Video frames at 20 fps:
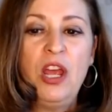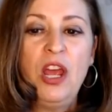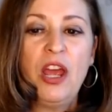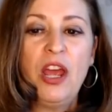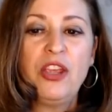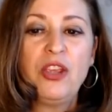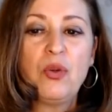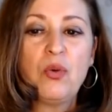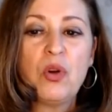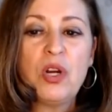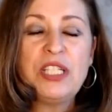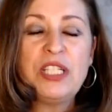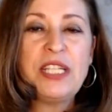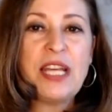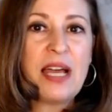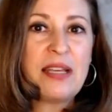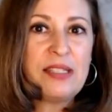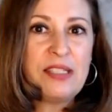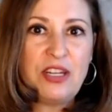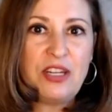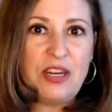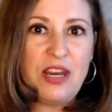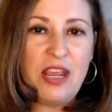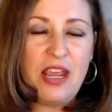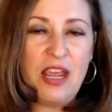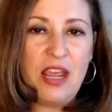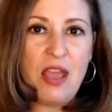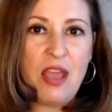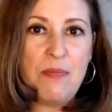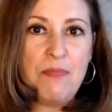your
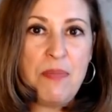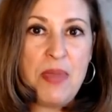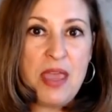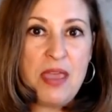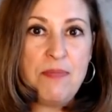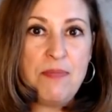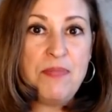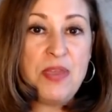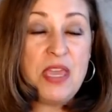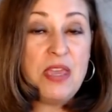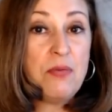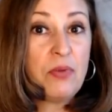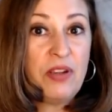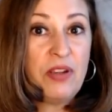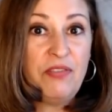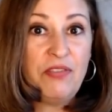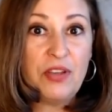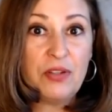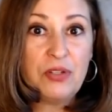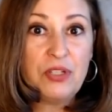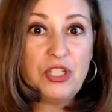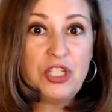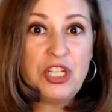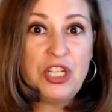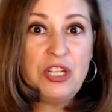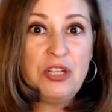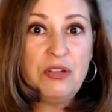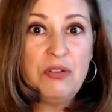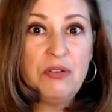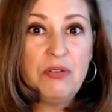destiny may be revealed to
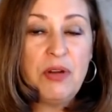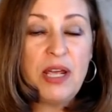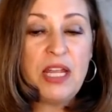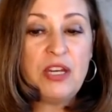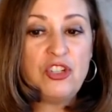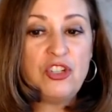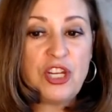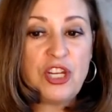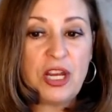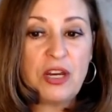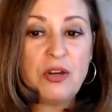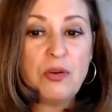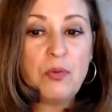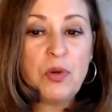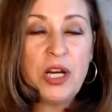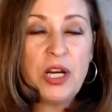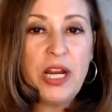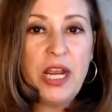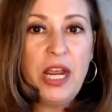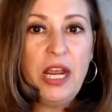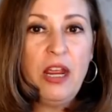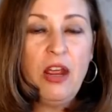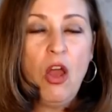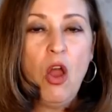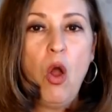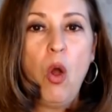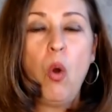you in January,